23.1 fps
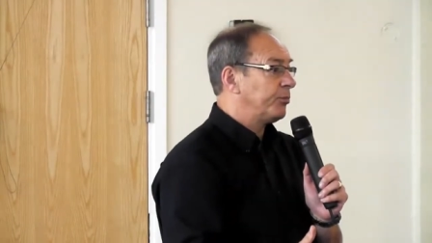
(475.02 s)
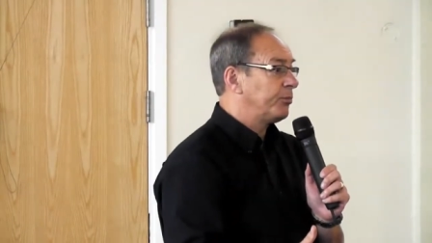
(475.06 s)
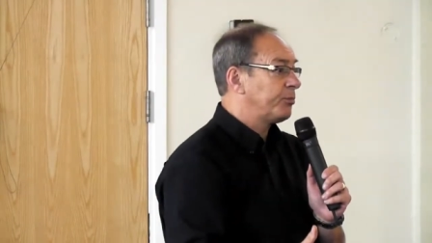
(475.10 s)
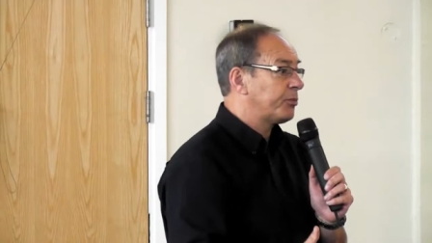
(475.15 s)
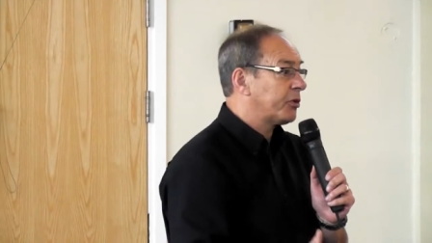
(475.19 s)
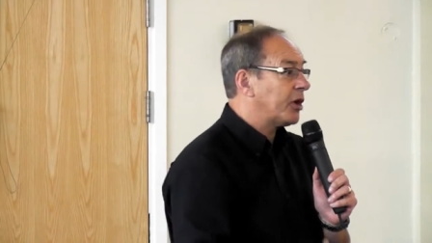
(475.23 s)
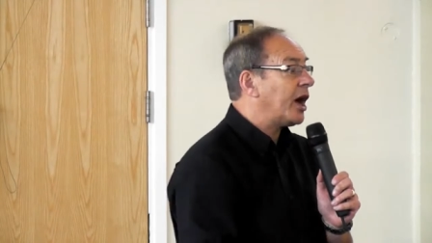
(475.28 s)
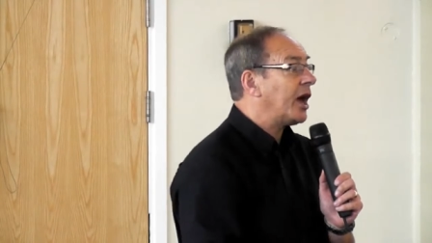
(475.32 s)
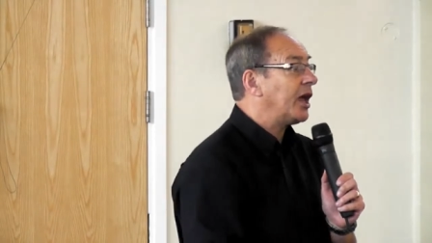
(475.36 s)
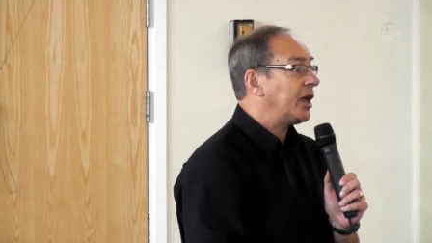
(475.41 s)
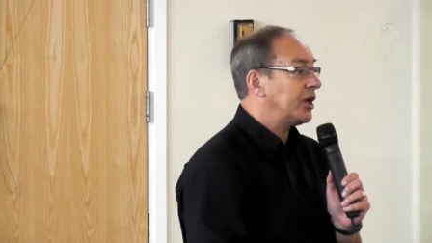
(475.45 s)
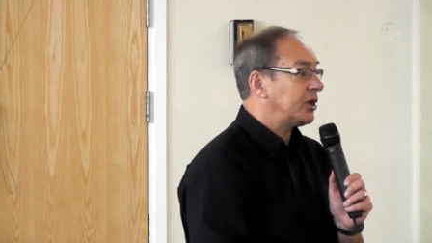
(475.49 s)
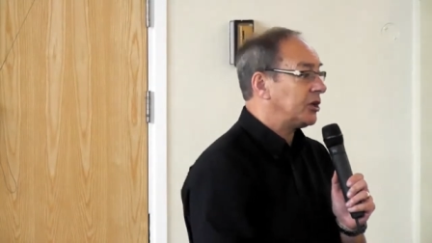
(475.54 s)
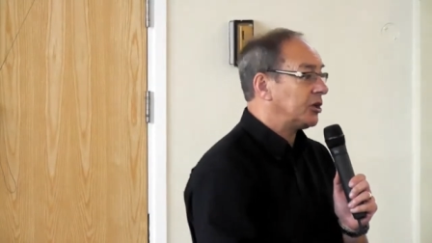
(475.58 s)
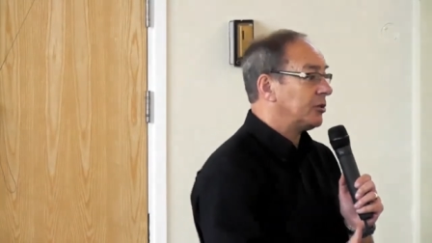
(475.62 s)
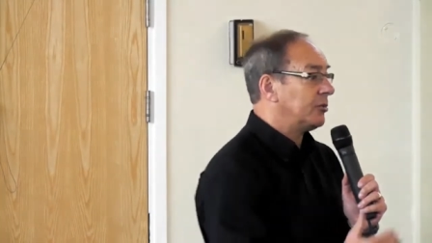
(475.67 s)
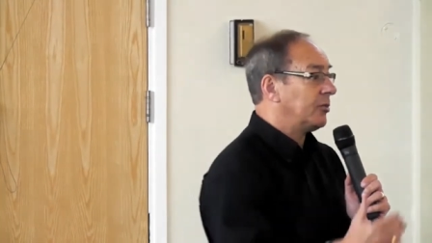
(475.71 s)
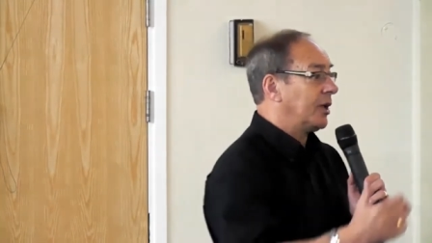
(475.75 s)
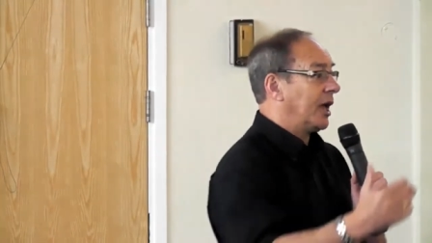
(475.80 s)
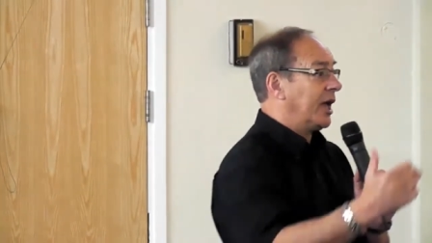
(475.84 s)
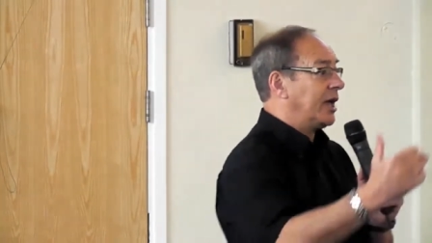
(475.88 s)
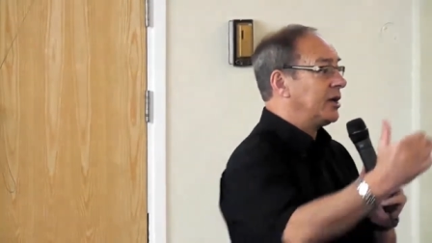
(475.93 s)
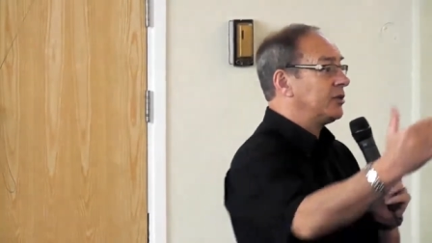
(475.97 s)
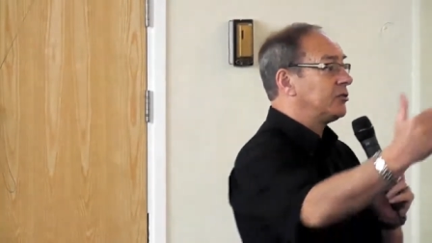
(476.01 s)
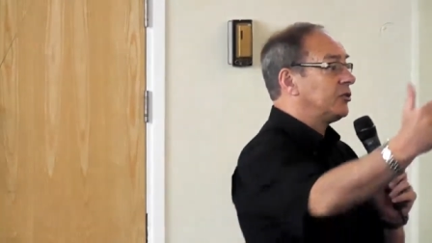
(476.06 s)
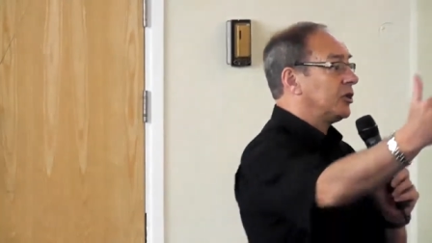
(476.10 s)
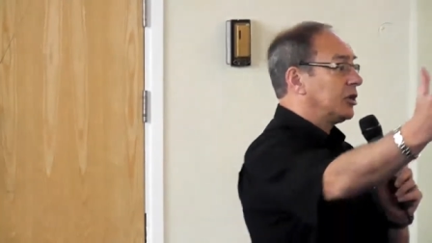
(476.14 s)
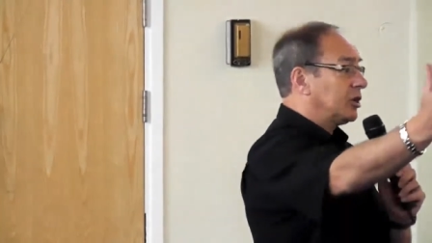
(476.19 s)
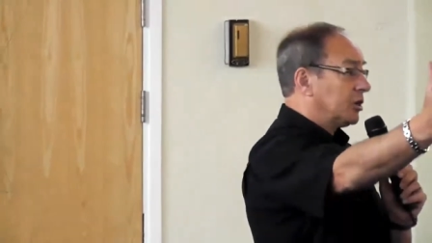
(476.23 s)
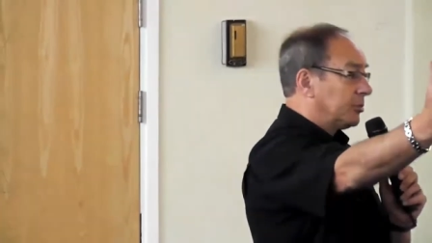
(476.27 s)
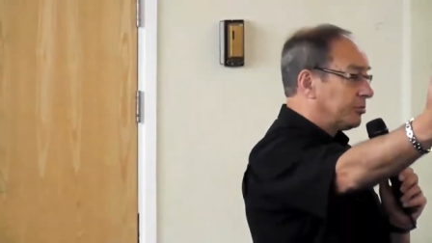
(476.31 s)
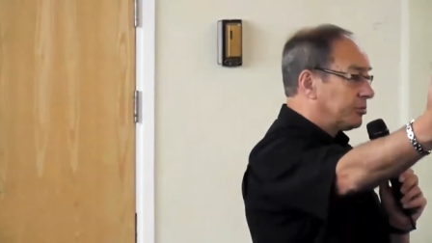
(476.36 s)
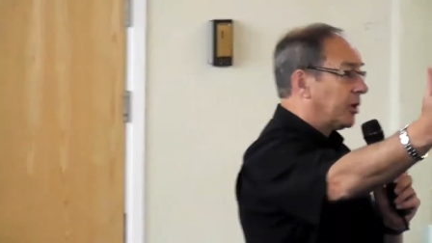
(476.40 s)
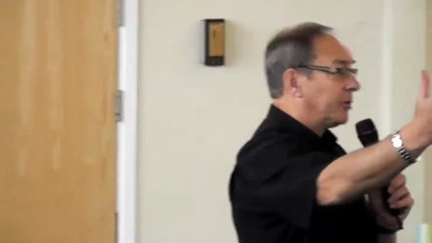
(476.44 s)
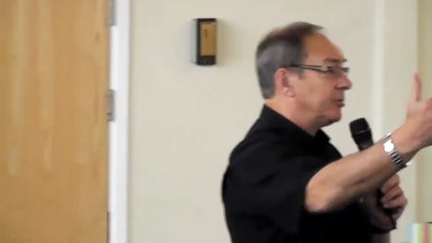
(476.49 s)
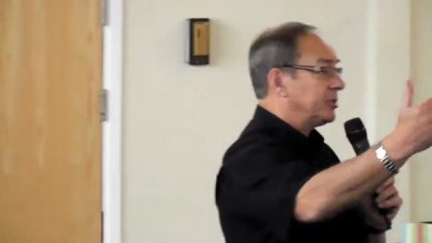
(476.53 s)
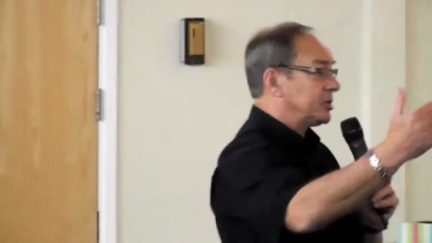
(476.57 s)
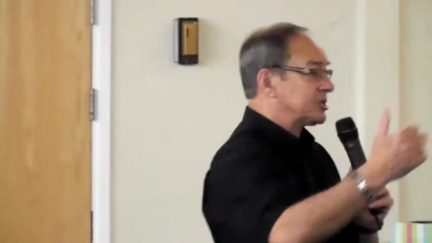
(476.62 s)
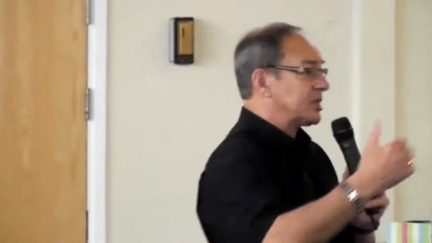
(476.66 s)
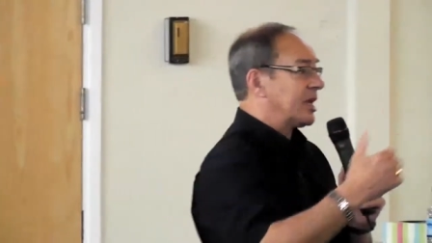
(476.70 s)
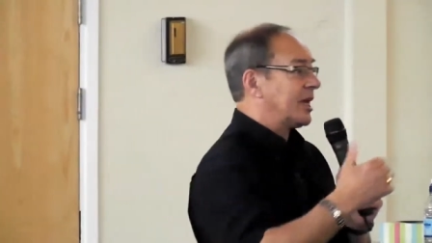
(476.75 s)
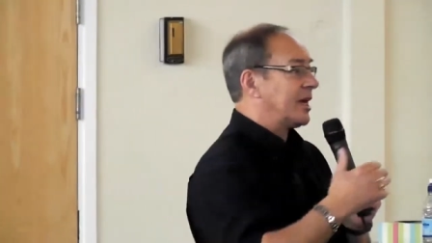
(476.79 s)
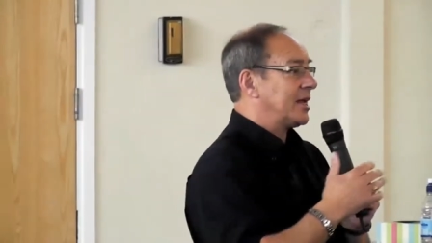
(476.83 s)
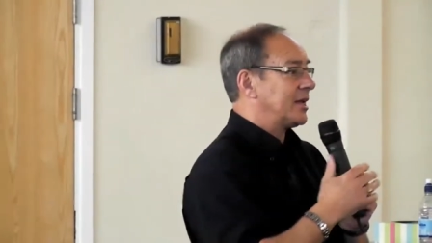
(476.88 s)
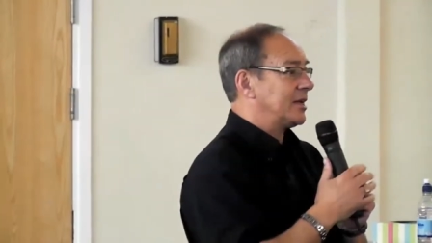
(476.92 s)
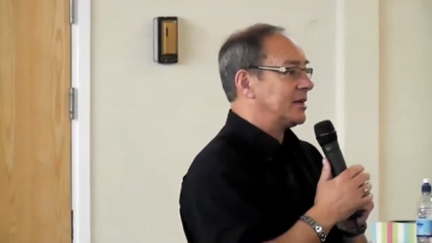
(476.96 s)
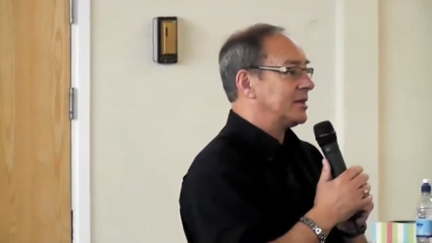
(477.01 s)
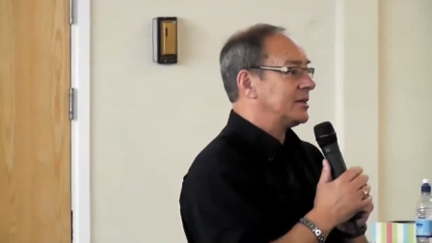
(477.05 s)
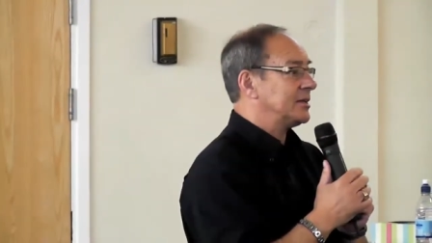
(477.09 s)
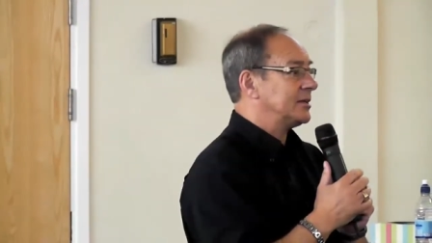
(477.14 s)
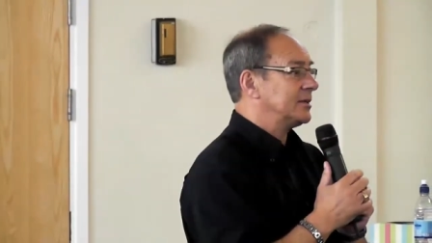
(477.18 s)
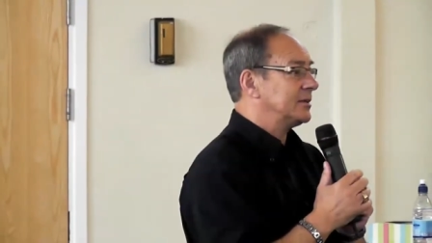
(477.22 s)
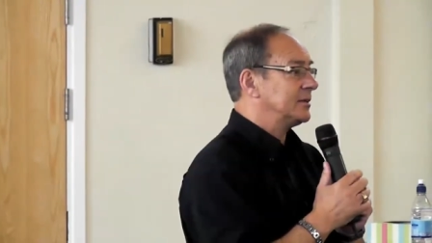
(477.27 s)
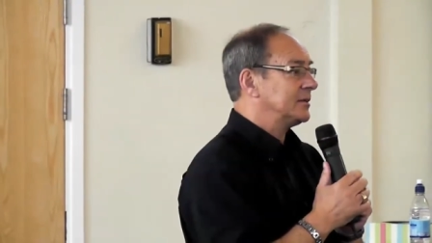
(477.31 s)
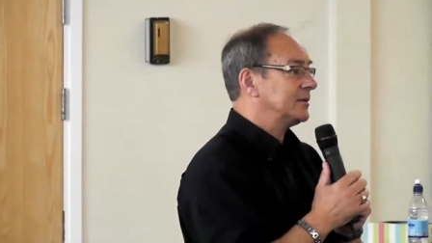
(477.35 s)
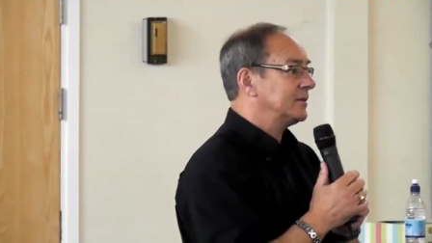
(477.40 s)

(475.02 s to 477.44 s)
prior to them entering the promised land.